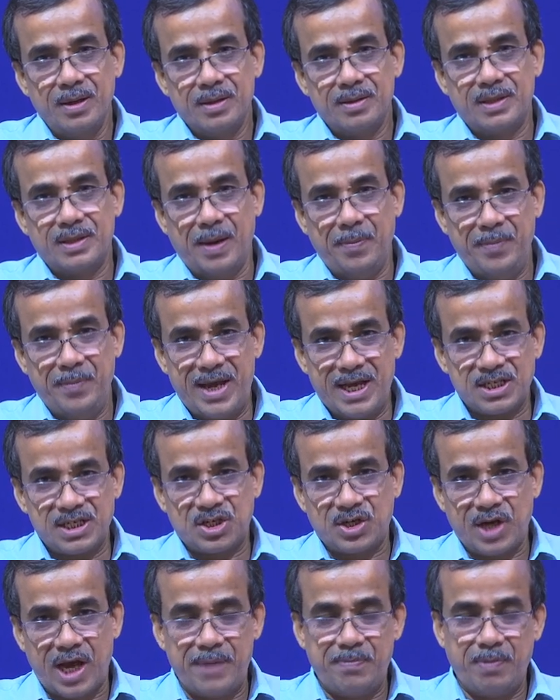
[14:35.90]
the
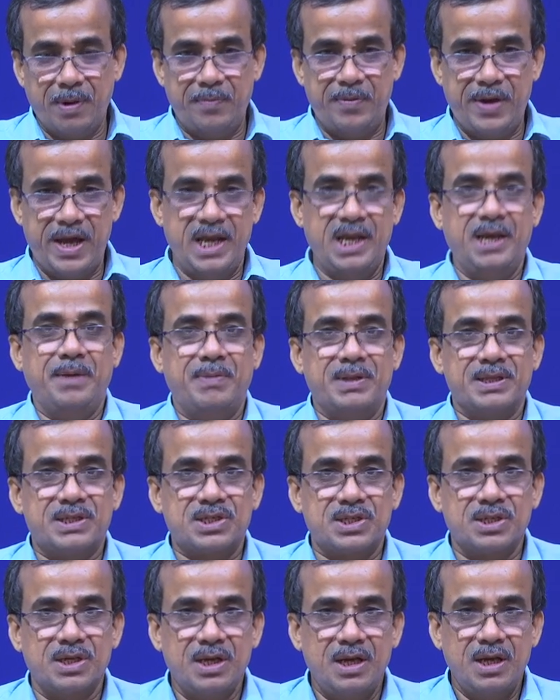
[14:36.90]
mixed type of
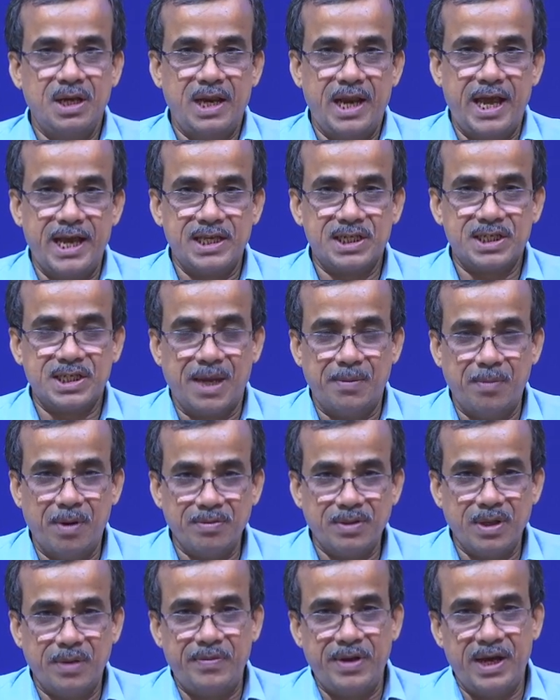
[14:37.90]
variables, like some
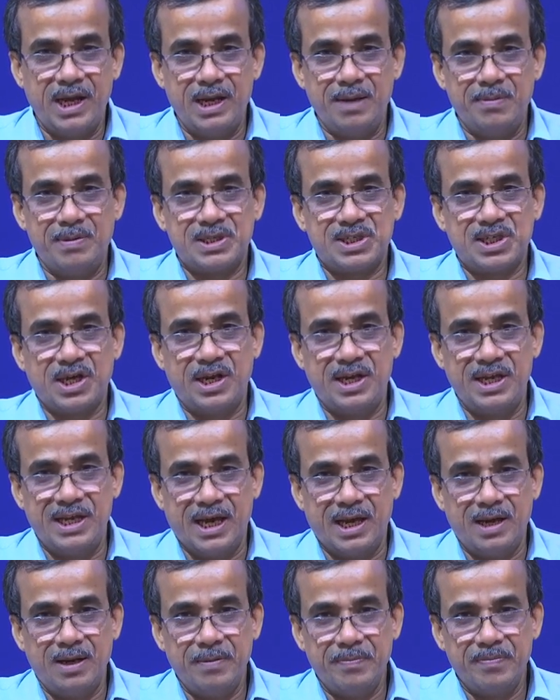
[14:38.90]
of the variables are
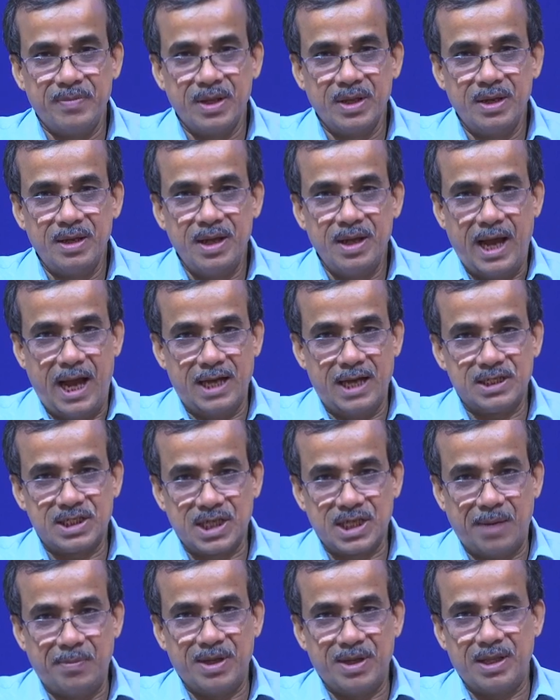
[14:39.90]
real and
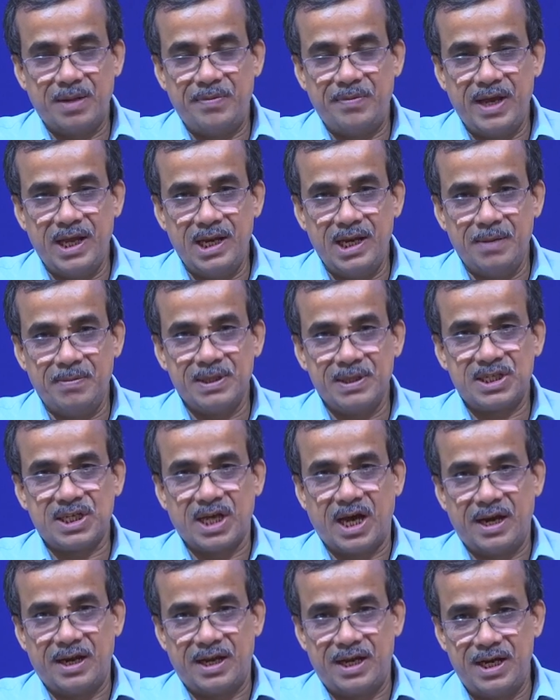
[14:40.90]
some other variables
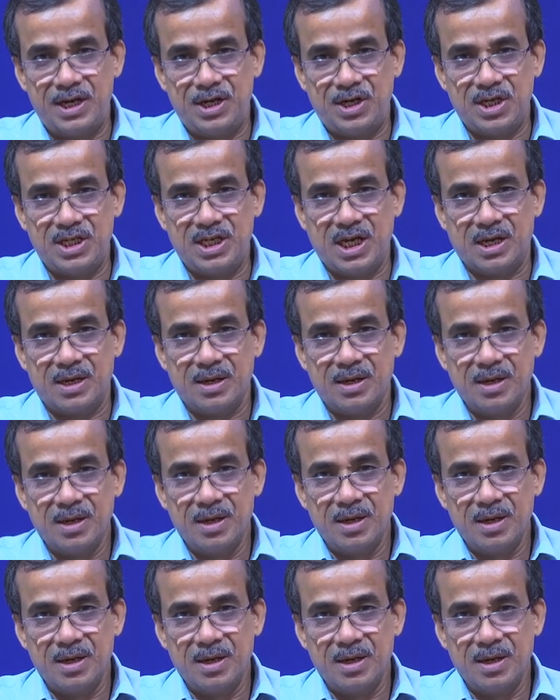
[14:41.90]
are integer.